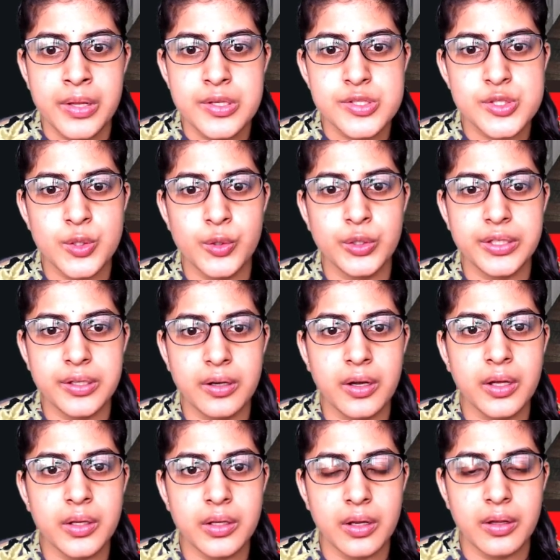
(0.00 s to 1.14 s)
So
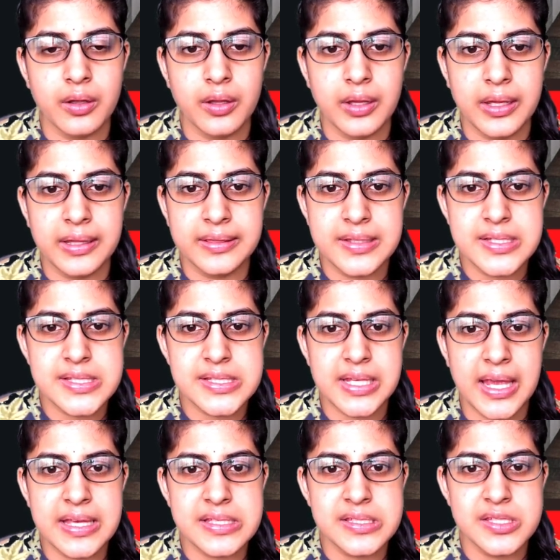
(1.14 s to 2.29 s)
here in this
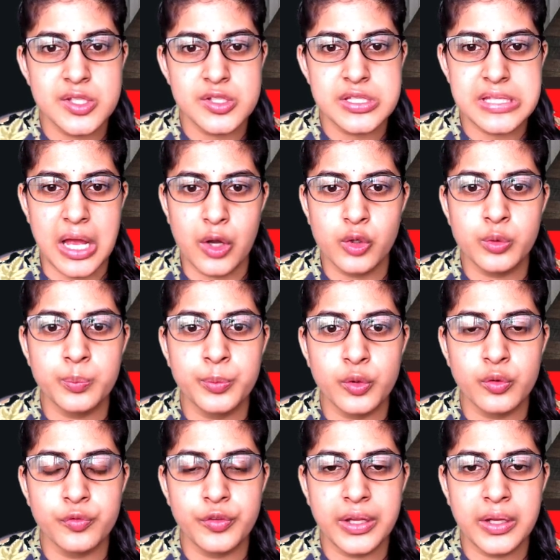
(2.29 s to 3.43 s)
case your
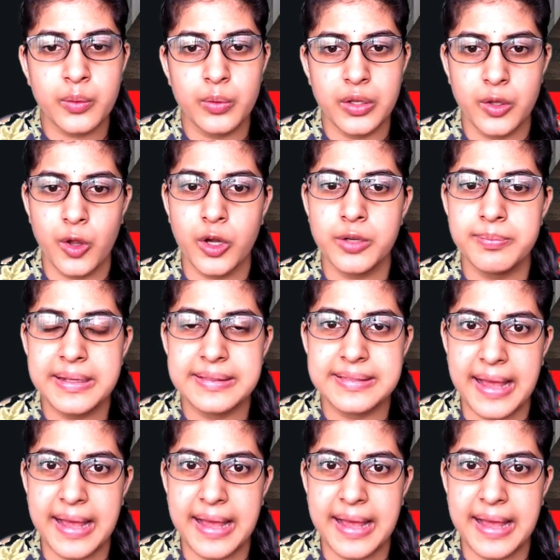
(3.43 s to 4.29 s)
soundproofing will not be